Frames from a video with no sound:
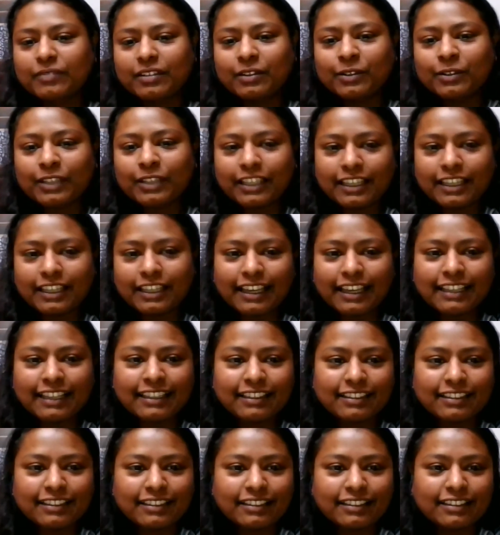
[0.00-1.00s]

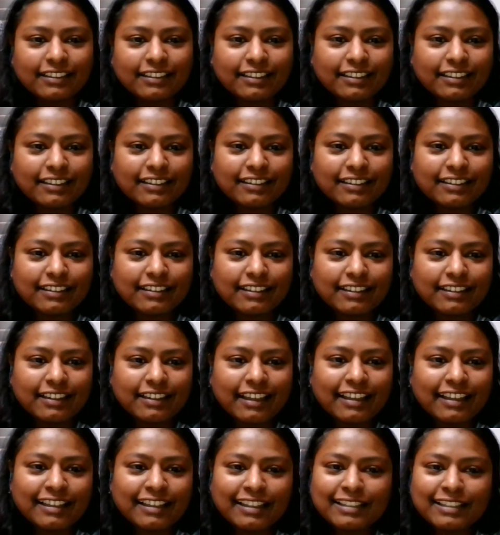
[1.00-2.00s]
Okay,
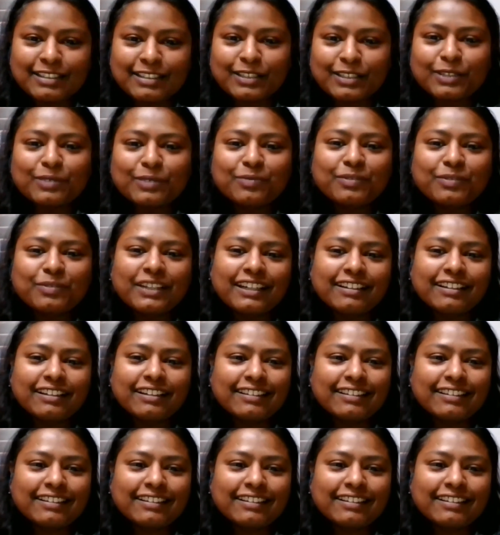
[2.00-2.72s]
I assume that.